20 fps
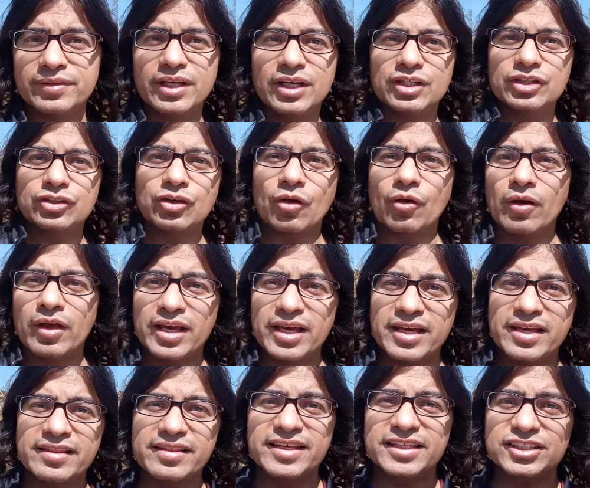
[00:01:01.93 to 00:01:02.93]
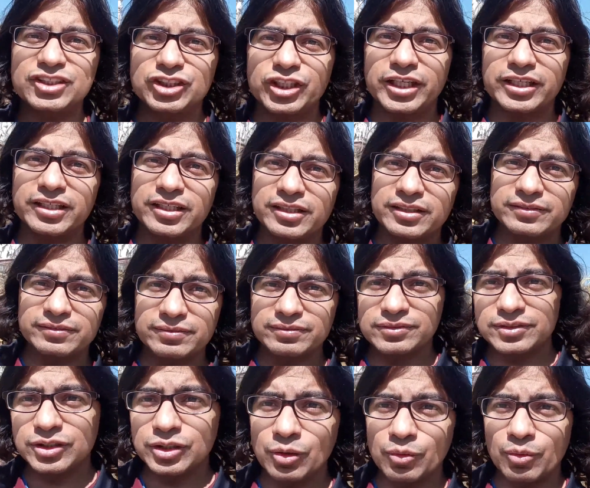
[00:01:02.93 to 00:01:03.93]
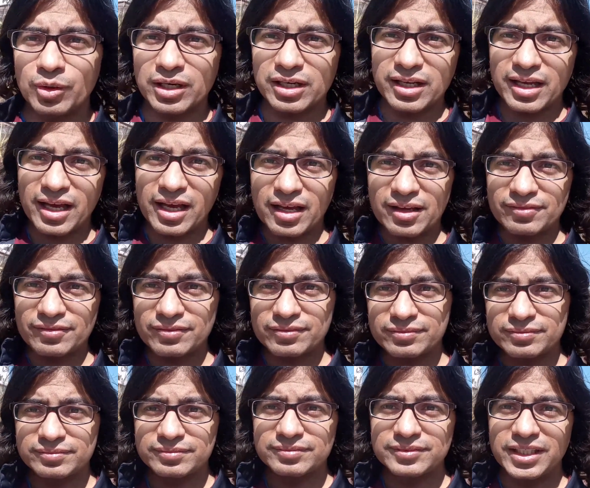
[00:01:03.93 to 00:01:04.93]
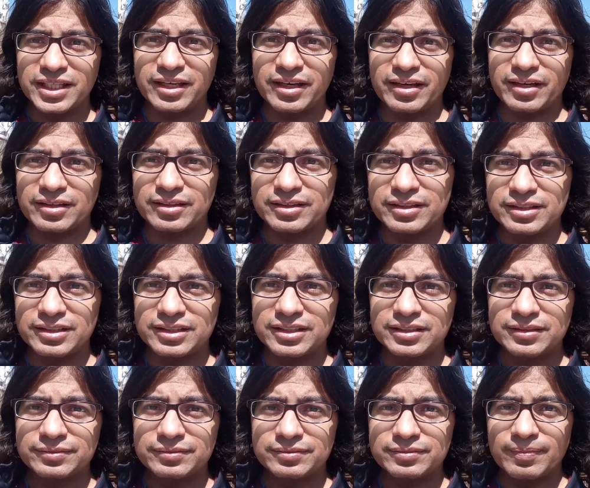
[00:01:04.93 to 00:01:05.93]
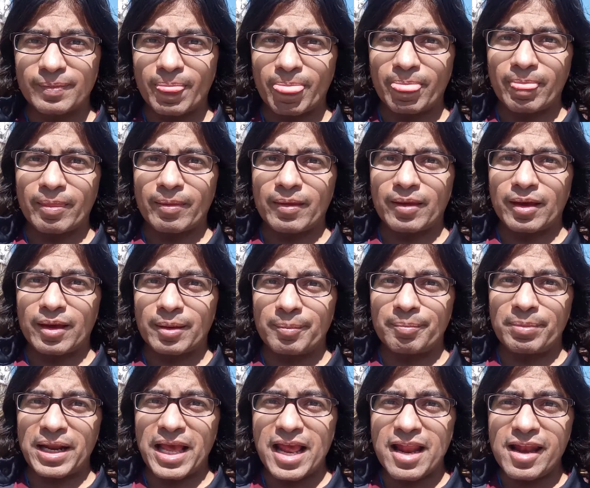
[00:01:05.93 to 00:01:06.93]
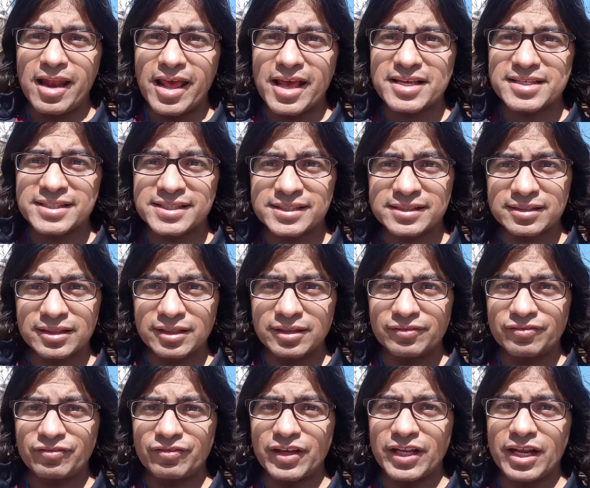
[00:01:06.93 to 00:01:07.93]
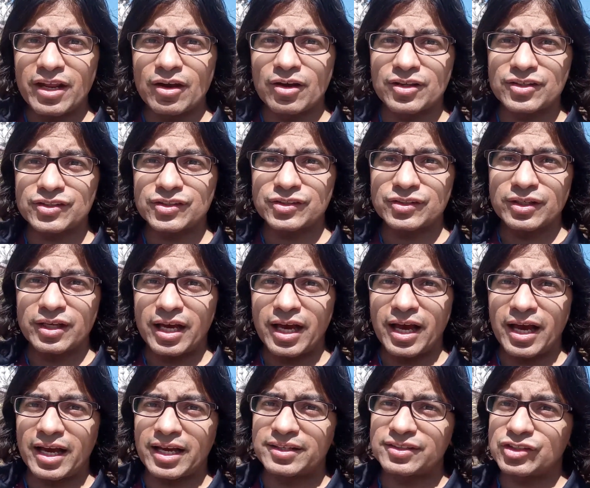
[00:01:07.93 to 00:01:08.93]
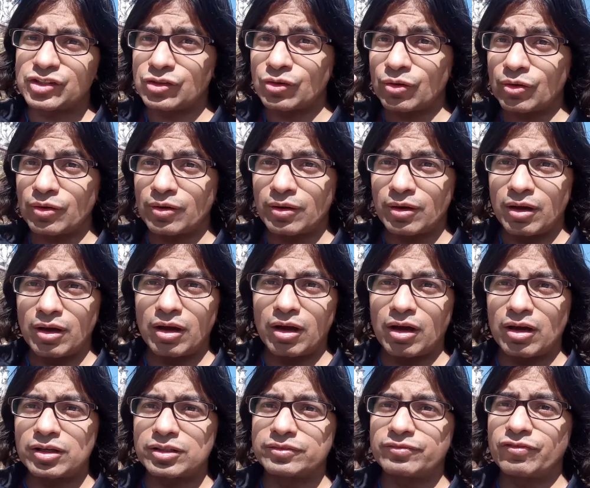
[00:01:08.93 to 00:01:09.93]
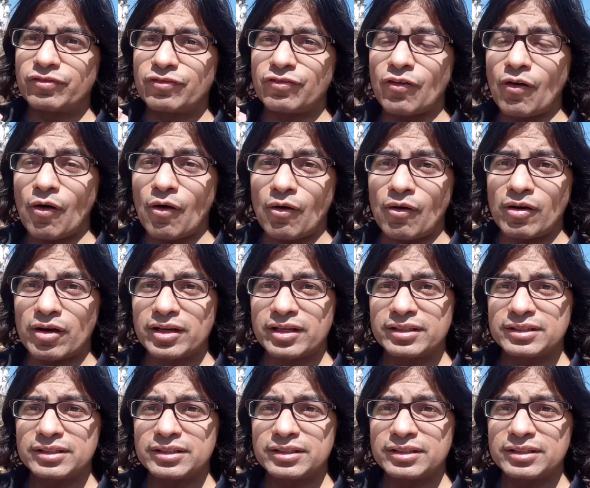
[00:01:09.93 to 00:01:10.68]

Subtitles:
So in this channel you will have here playlists, videos and so on for